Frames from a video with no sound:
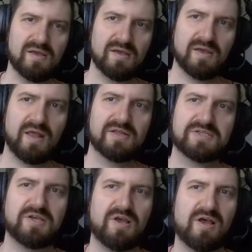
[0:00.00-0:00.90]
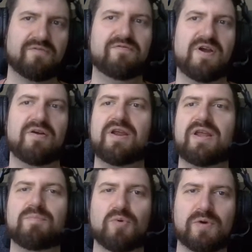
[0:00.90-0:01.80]
And let's talk very
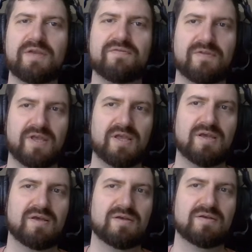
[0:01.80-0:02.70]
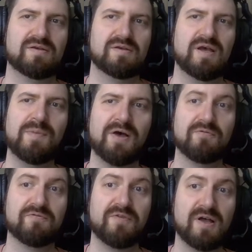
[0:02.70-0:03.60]
briefly about
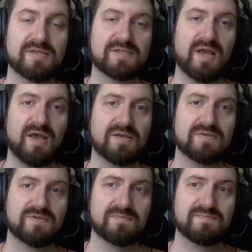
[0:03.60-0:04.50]
font size.